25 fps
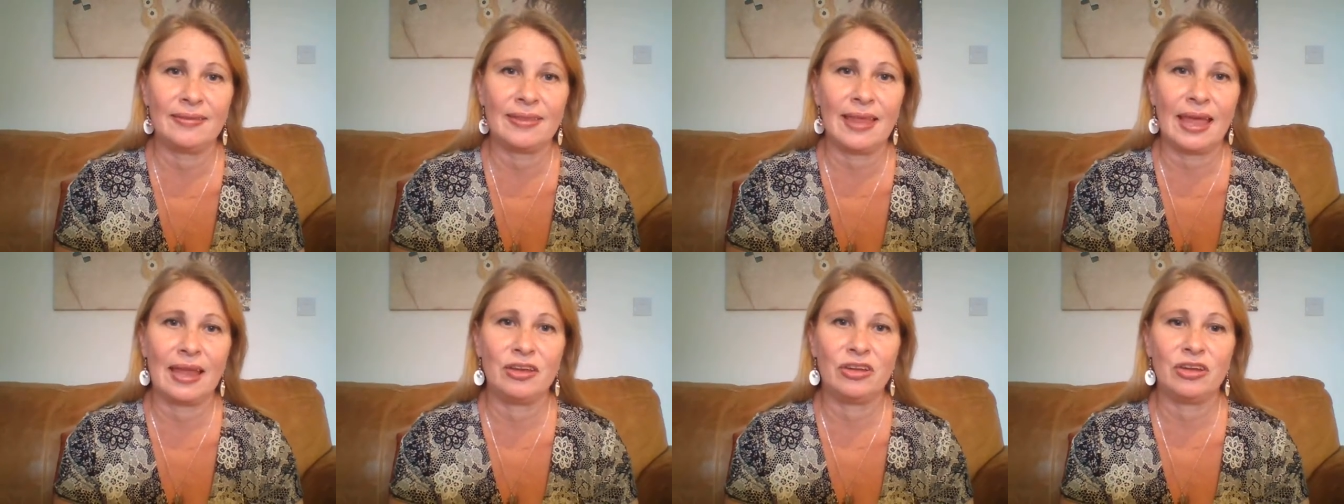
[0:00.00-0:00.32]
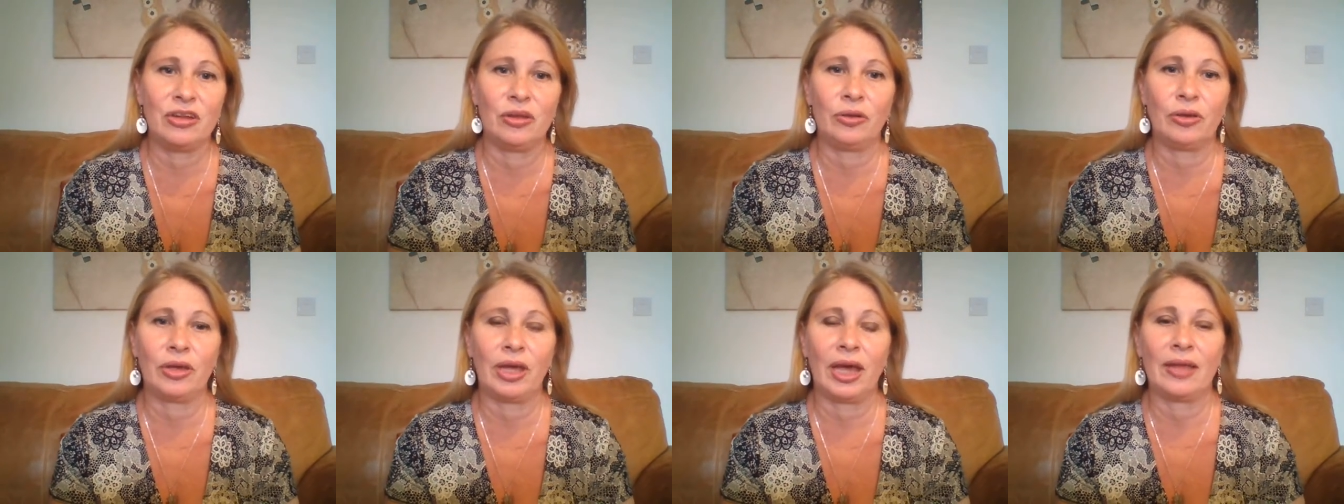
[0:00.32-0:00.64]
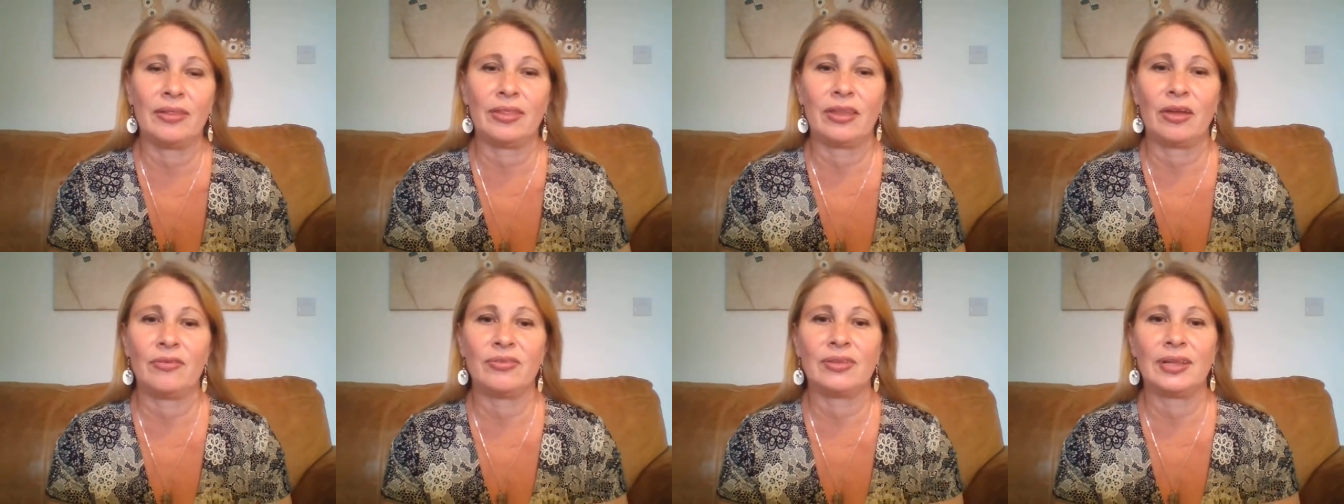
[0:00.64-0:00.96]
then
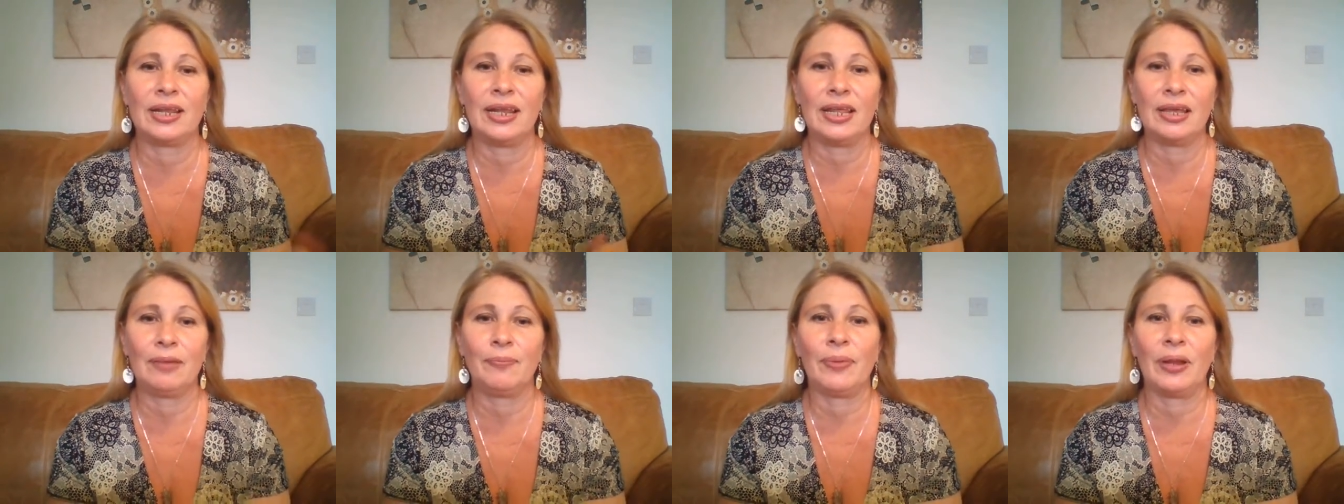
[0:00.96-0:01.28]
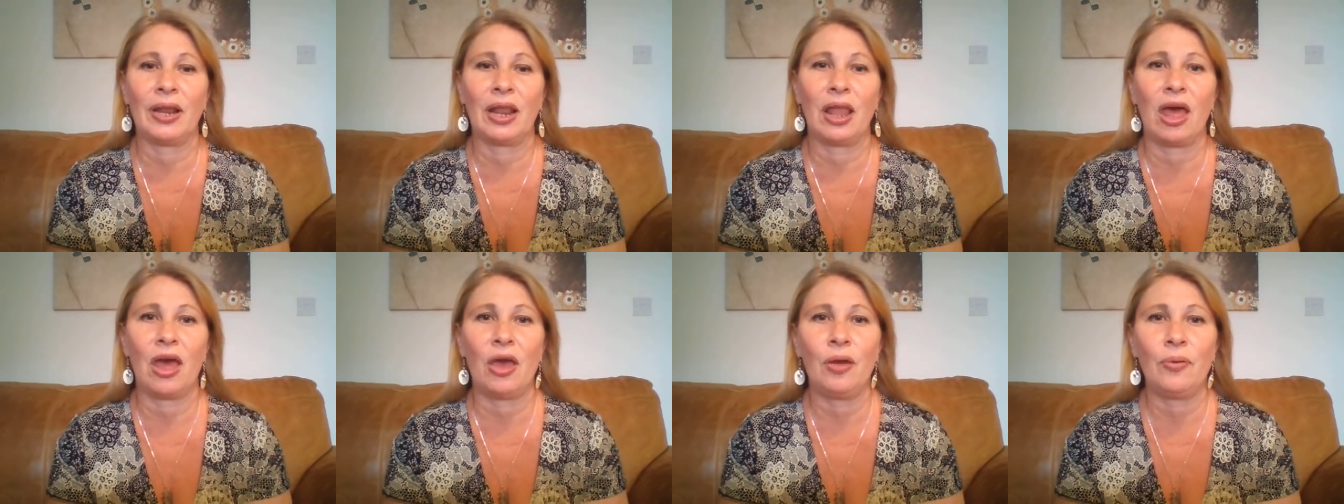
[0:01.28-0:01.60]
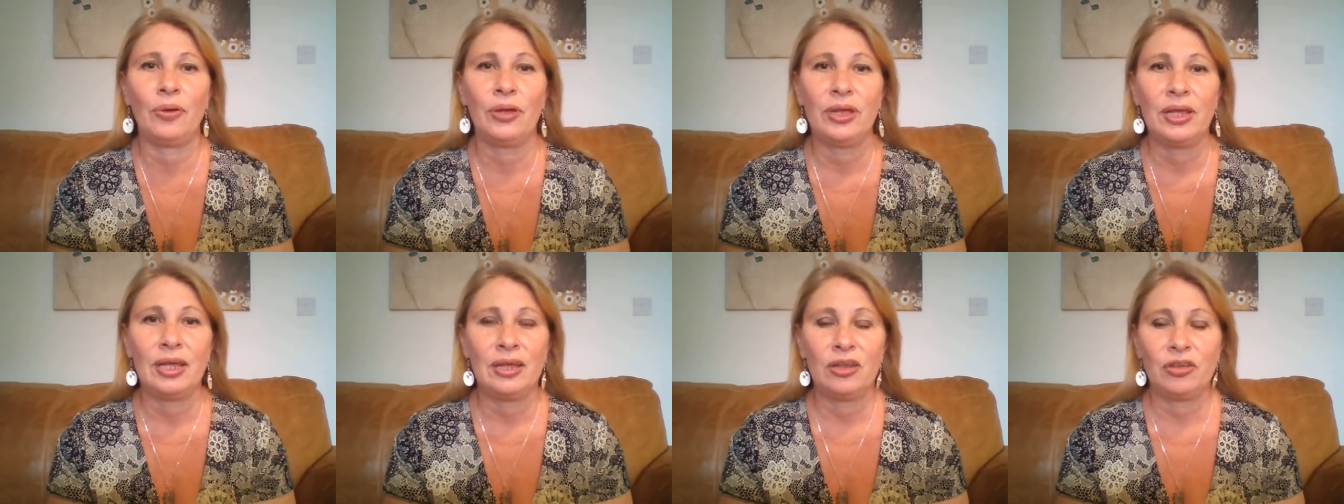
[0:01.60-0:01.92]
there is a link below
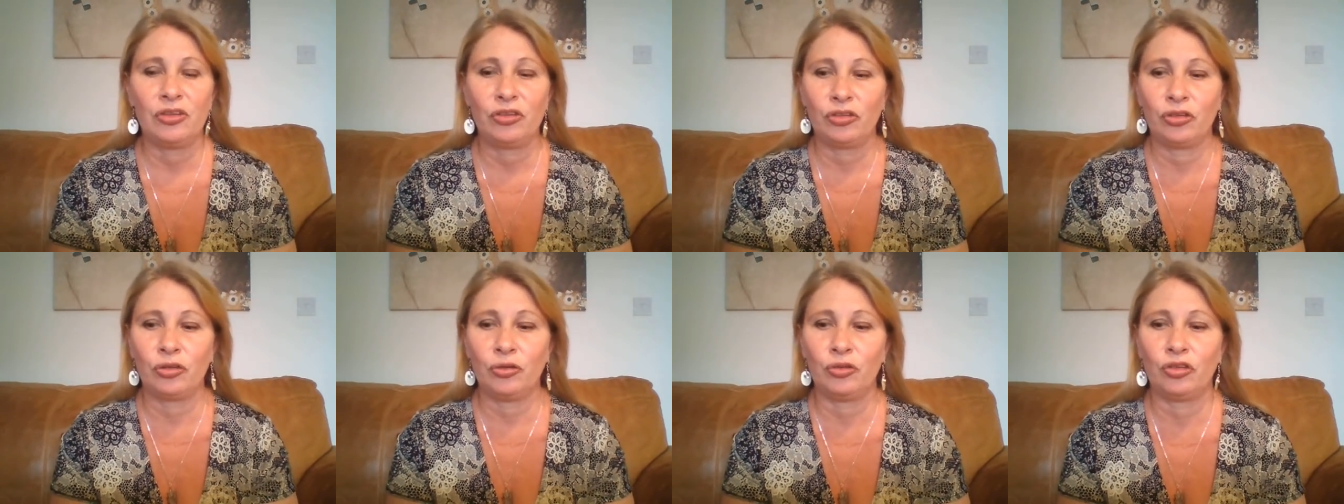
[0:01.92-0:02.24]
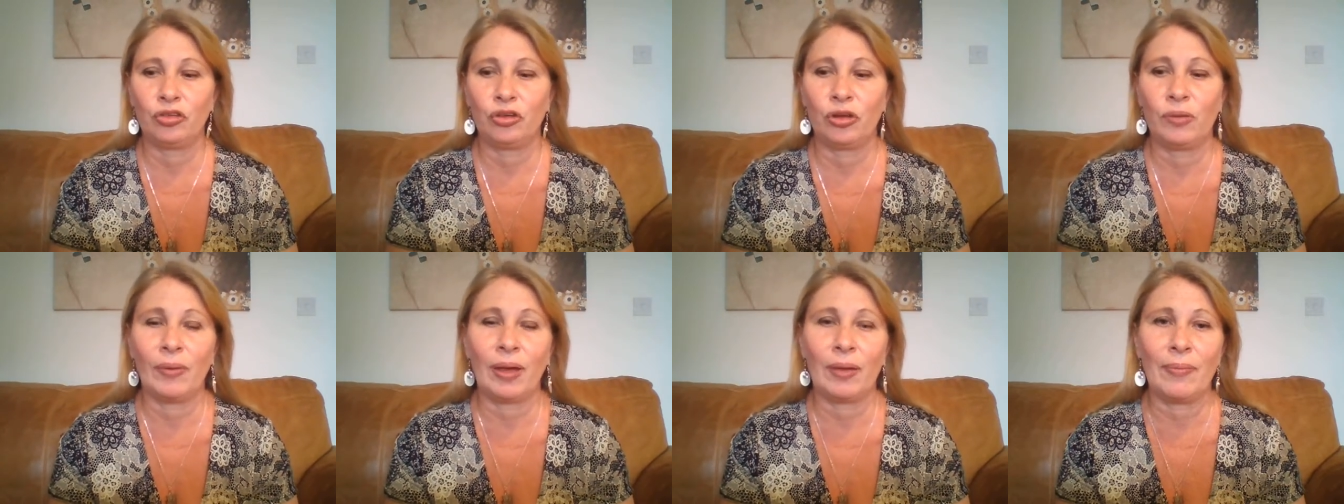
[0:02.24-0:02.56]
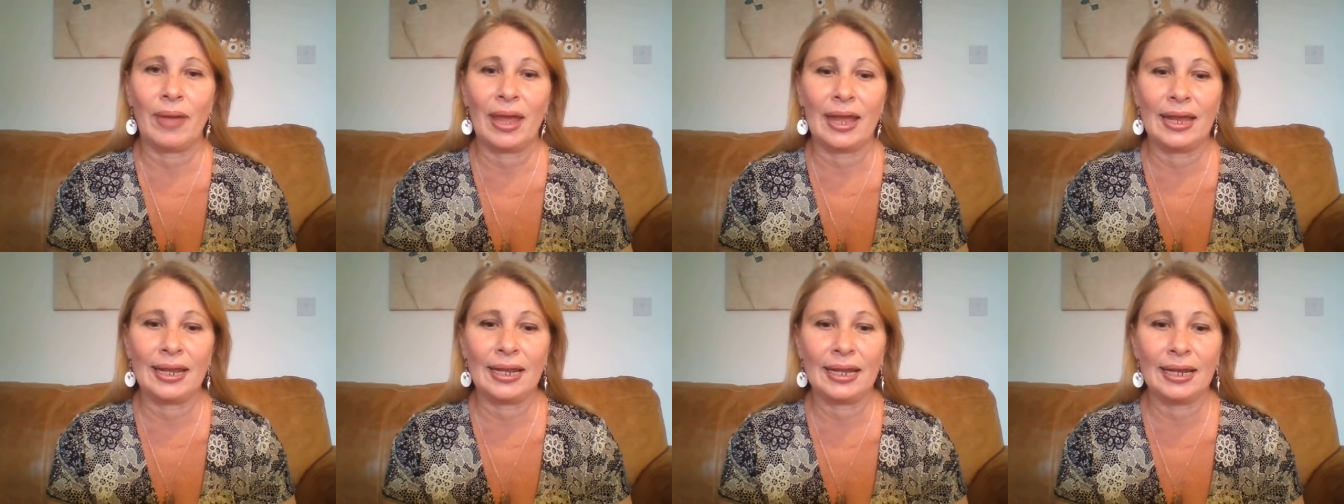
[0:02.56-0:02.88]
to join my
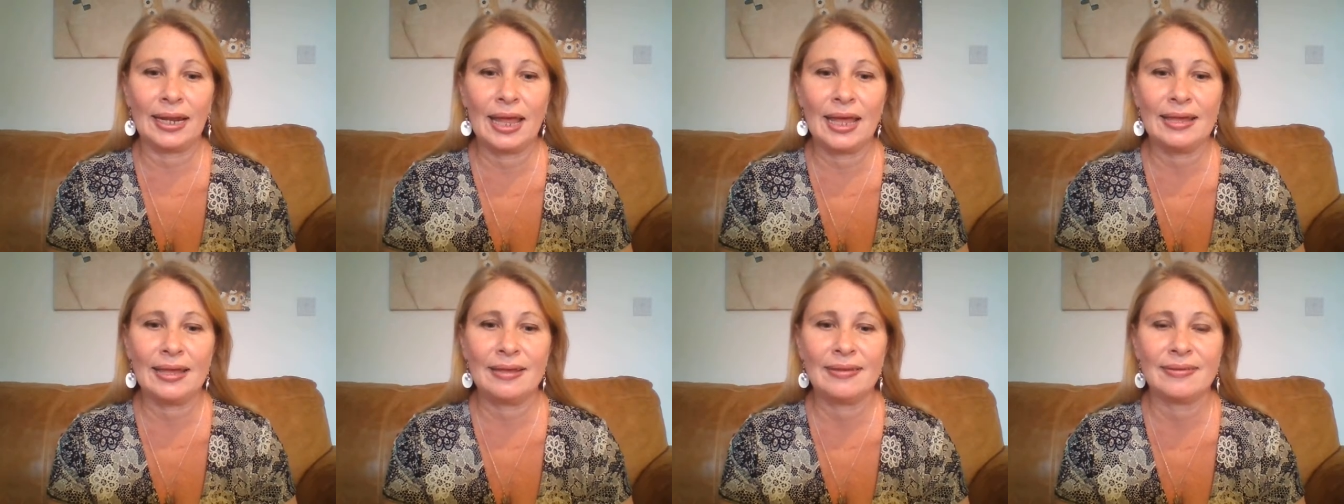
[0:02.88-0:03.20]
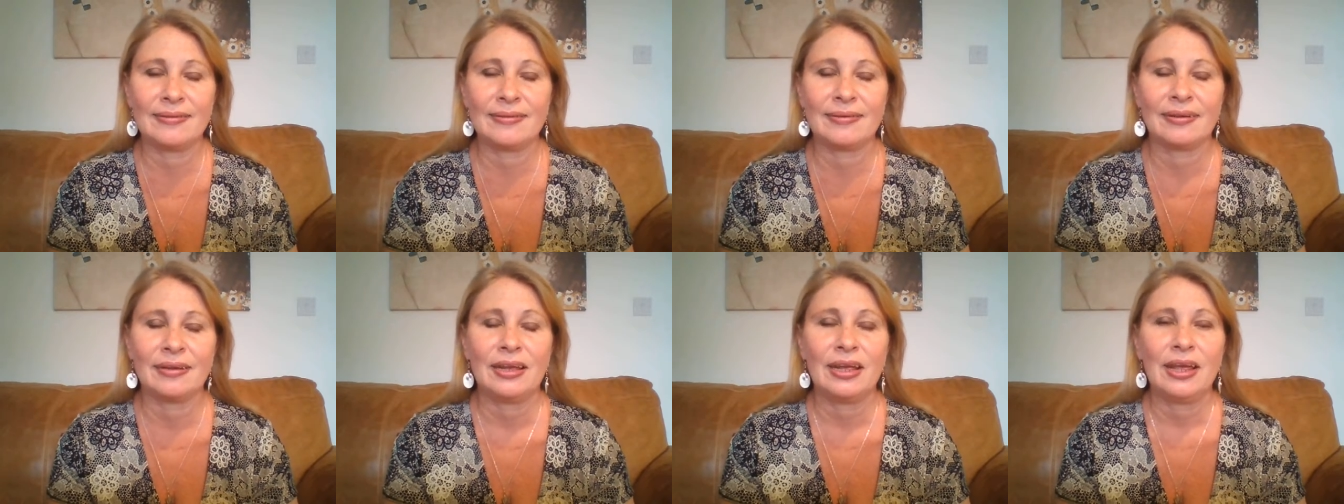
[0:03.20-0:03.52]
mailing list.